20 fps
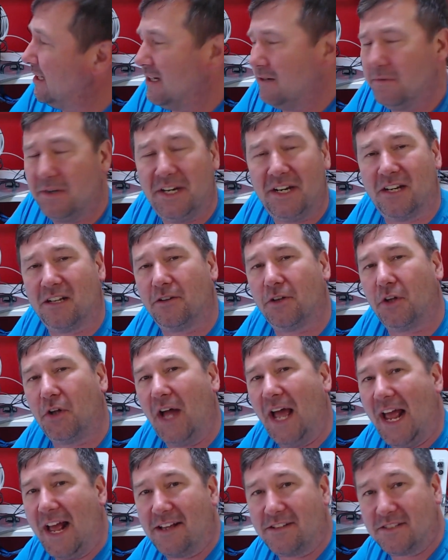We did a little
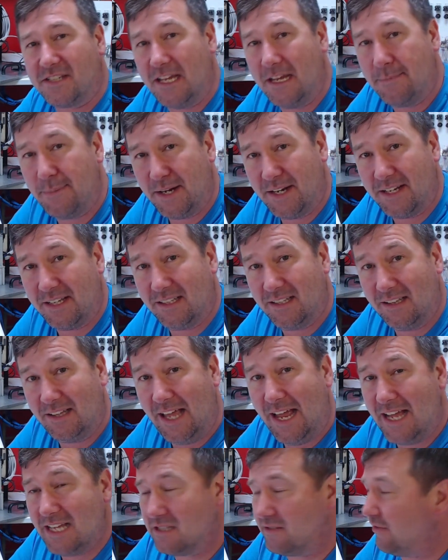housekeeping in the
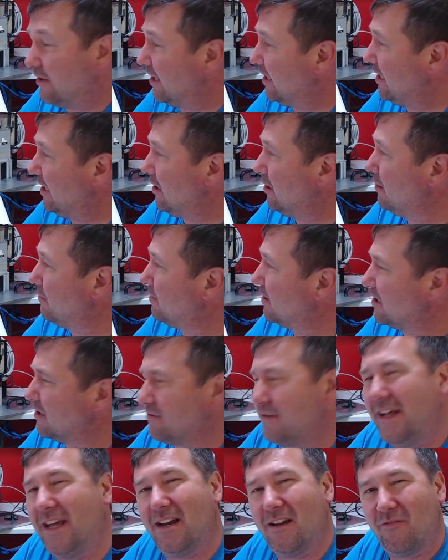last video because
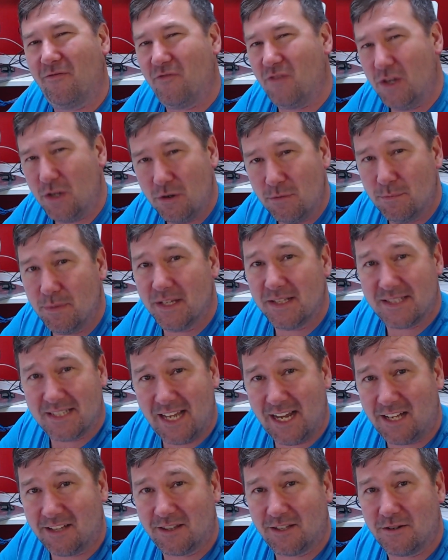we had a few bits
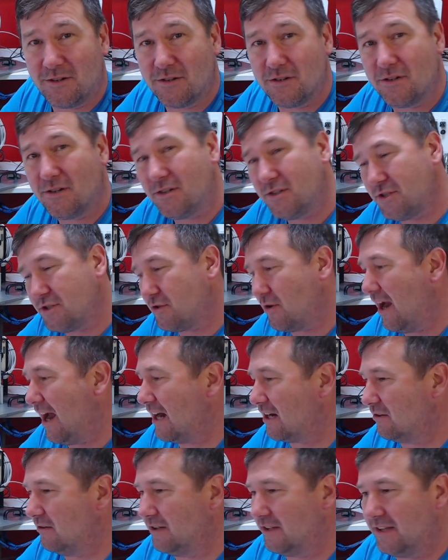out there
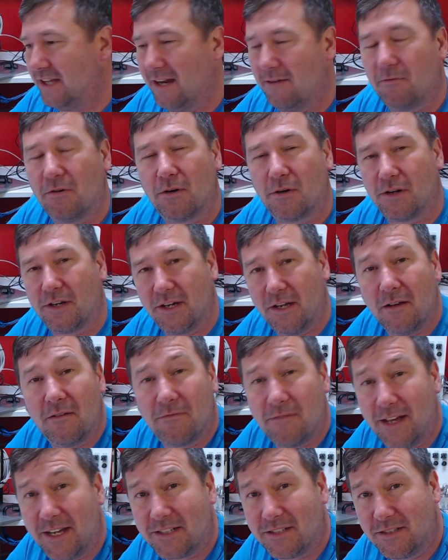straggling that were going to
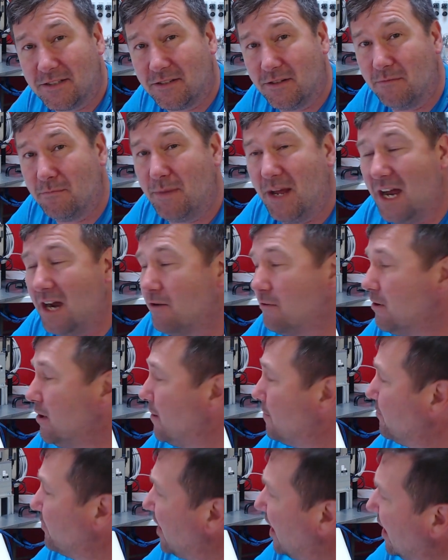affect us on Power
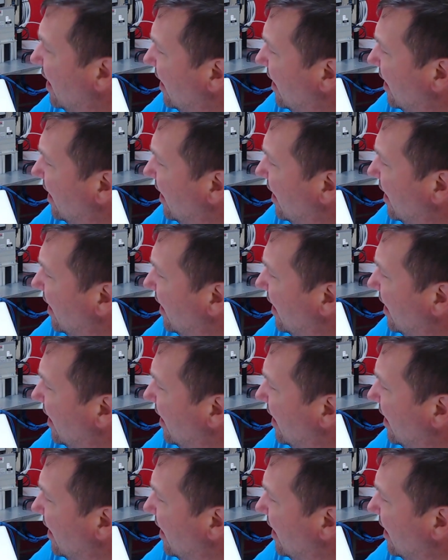Up.